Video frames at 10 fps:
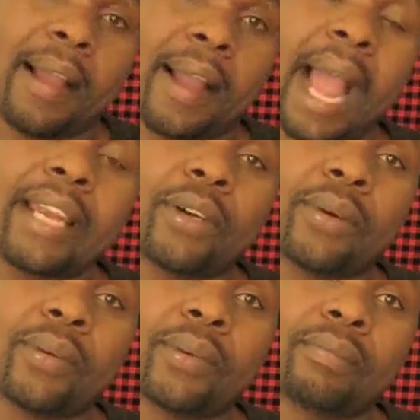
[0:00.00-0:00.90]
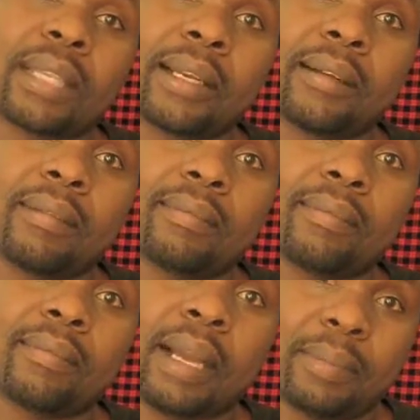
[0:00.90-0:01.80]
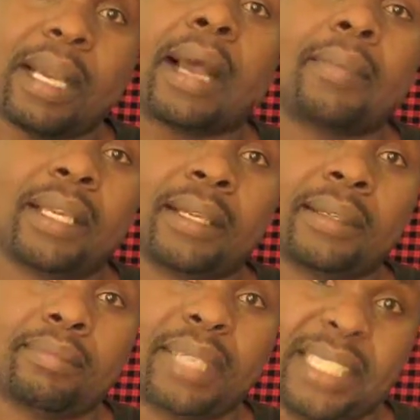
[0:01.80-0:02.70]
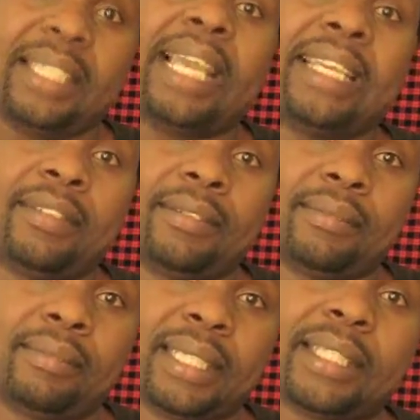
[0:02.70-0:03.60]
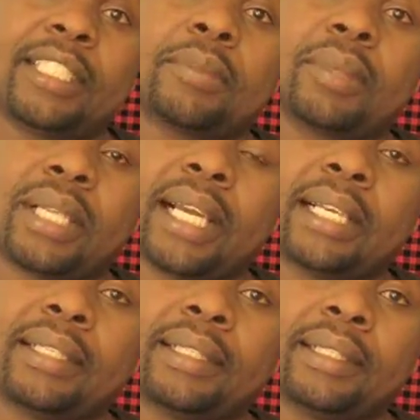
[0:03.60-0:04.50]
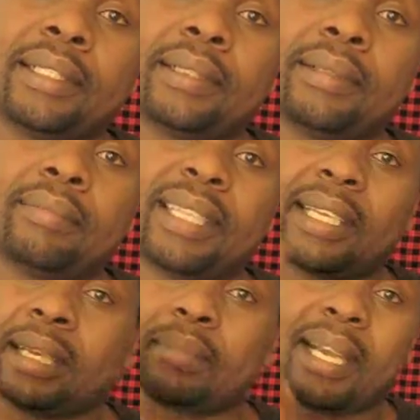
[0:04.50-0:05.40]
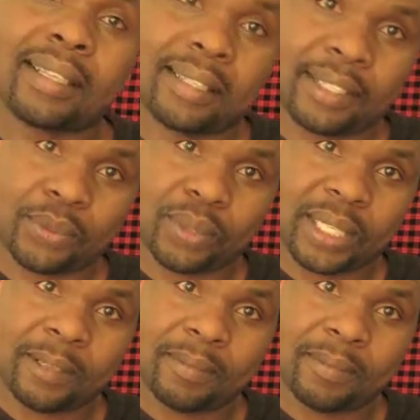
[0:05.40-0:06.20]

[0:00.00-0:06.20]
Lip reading: I know that I'm coming a bit late with this plan, but think about it this way.